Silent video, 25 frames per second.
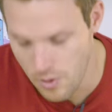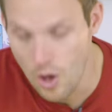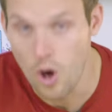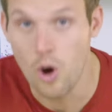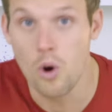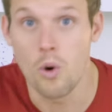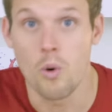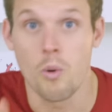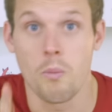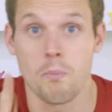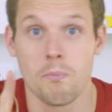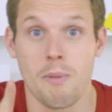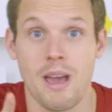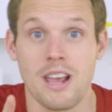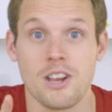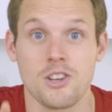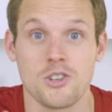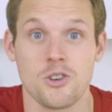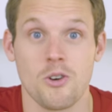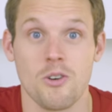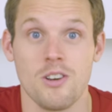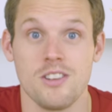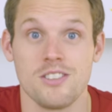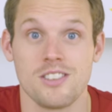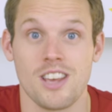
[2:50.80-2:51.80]
Oh, make
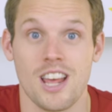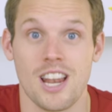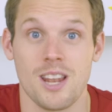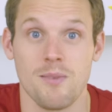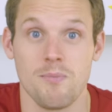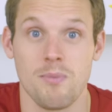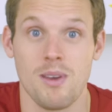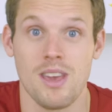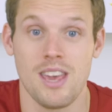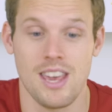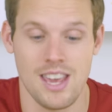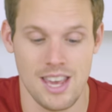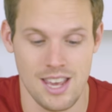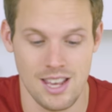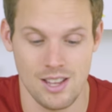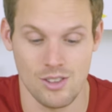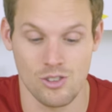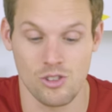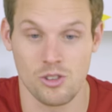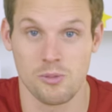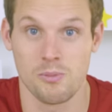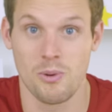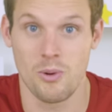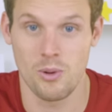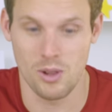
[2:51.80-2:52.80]
sure it's gonna be
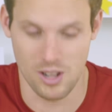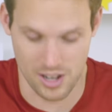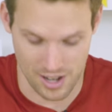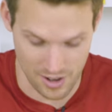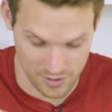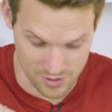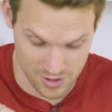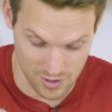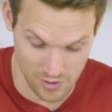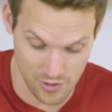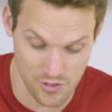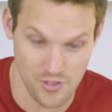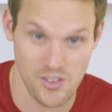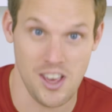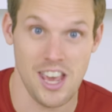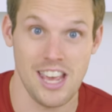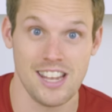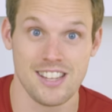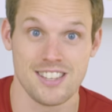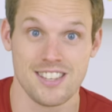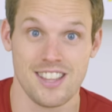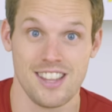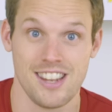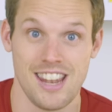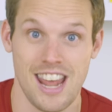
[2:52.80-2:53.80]
small enough to fit
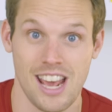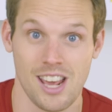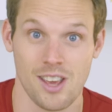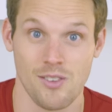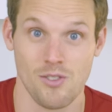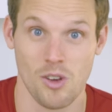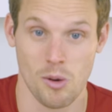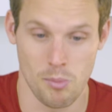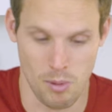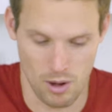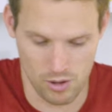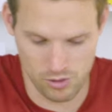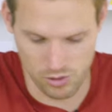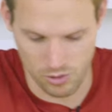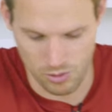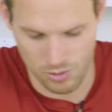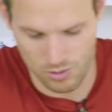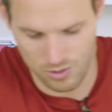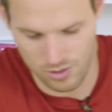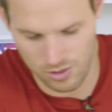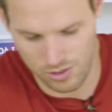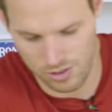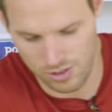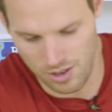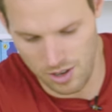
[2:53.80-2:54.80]
into the neck of your
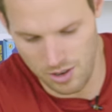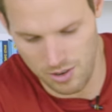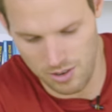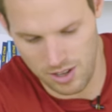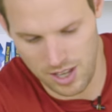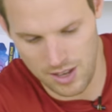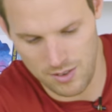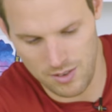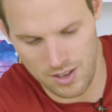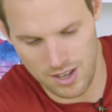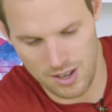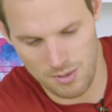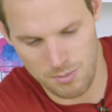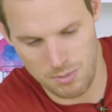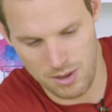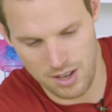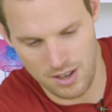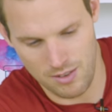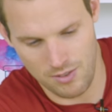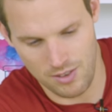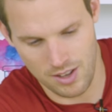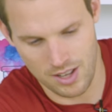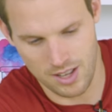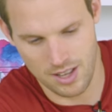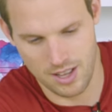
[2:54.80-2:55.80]
bottle. So give it a bit
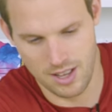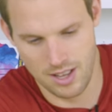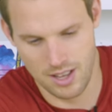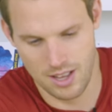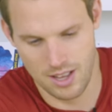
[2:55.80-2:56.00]
of a